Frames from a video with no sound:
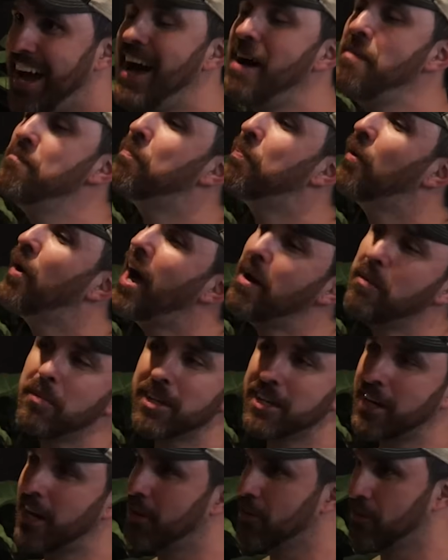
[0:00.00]
I'm
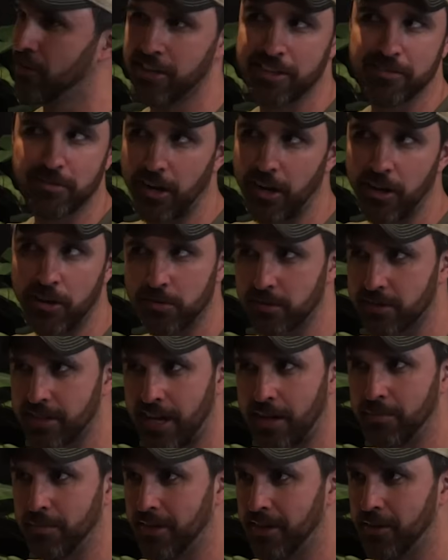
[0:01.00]
probably not going to live a long
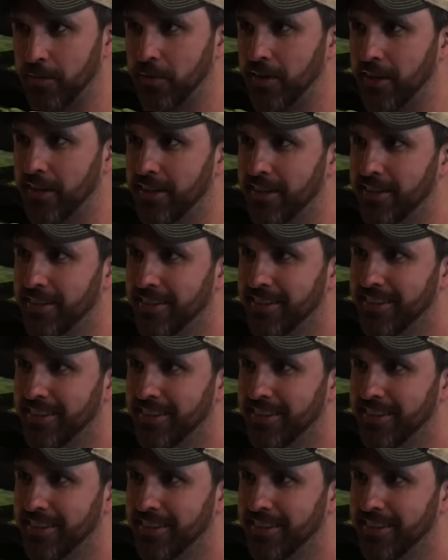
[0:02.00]
time anyway.